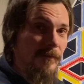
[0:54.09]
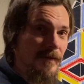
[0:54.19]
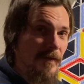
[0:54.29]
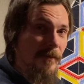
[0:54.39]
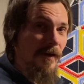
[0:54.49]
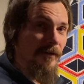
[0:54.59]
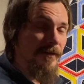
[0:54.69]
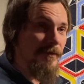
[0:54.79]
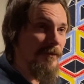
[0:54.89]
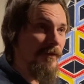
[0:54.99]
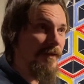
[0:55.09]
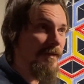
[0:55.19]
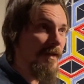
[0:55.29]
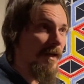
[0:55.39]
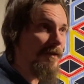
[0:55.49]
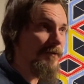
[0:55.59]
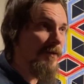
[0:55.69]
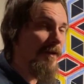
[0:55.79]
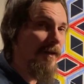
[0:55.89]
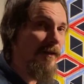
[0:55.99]
Somehow that's really
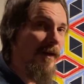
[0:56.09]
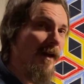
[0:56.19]
satisfying.